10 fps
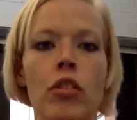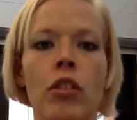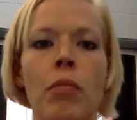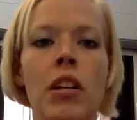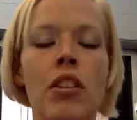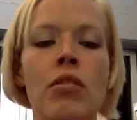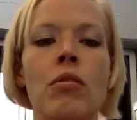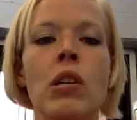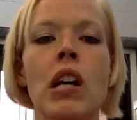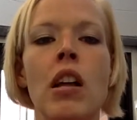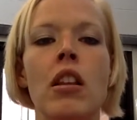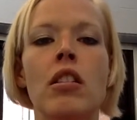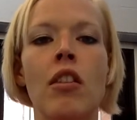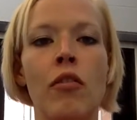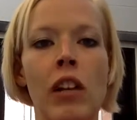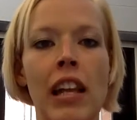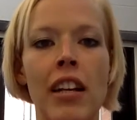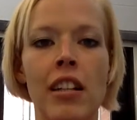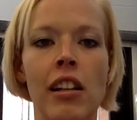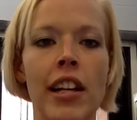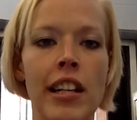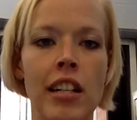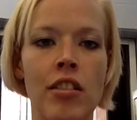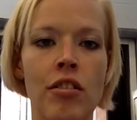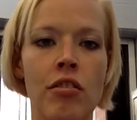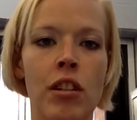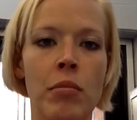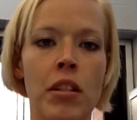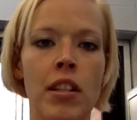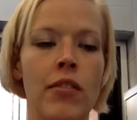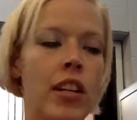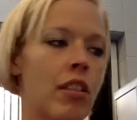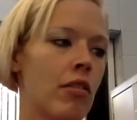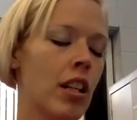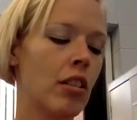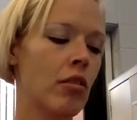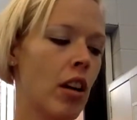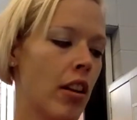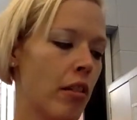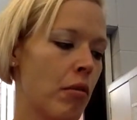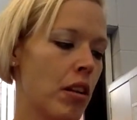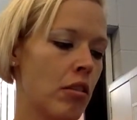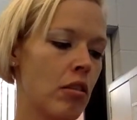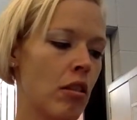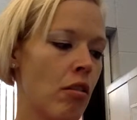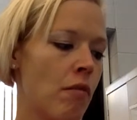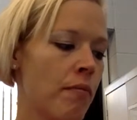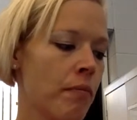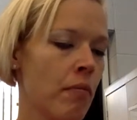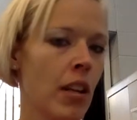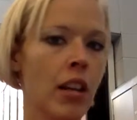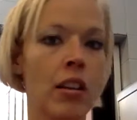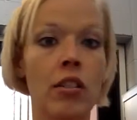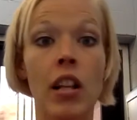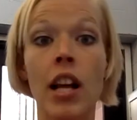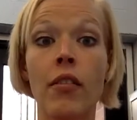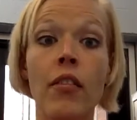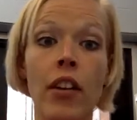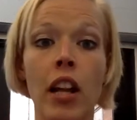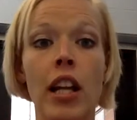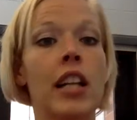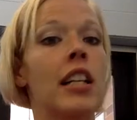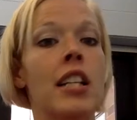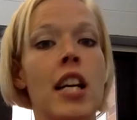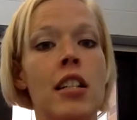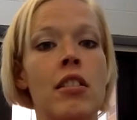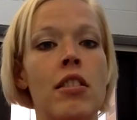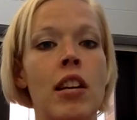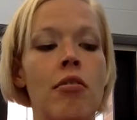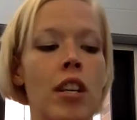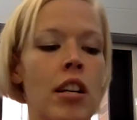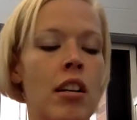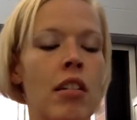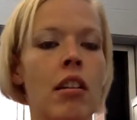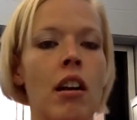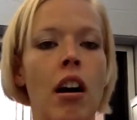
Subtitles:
So I'm going to do the stuff related to lightning and storms in this video, and then I'll do the other ones. So there's a lot of different lightning detectors out there.